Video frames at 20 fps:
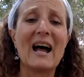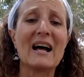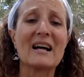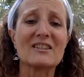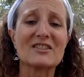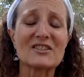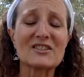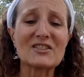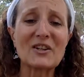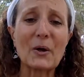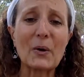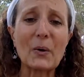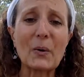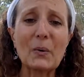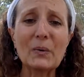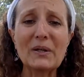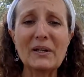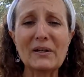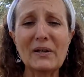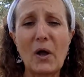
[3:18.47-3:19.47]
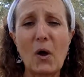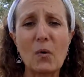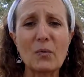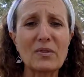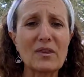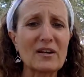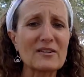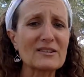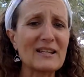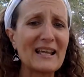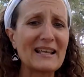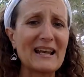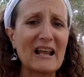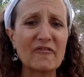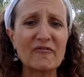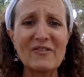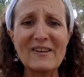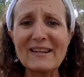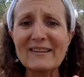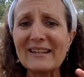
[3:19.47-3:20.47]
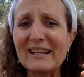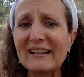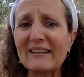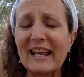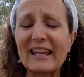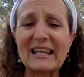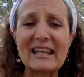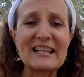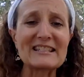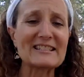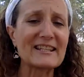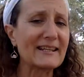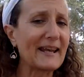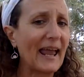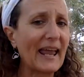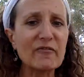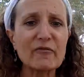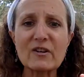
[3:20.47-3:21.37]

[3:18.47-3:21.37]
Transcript: So, and I feel like today,